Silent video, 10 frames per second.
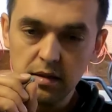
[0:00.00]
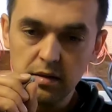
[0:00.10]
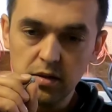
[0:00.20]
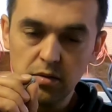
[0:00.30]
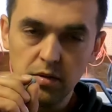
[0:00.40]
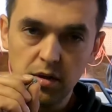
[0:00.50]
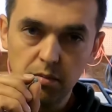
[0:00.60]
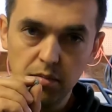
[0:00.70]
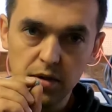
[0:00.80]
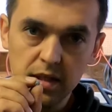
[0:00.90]
So they're
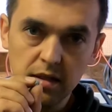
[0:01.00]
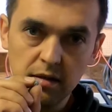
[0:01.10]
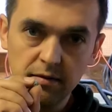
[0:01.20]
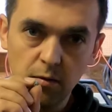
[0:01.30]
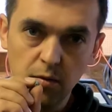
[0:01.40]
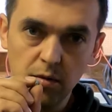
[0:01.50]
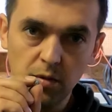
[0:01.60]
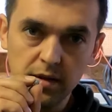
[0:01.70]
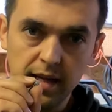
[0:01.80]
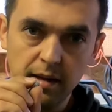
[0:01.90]
particular for
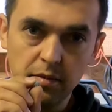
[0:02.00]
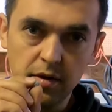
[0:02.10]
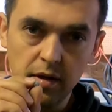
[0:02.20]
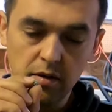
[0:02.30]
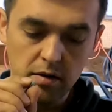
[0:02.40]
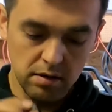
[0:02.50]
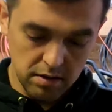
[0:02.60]
what diameter they are.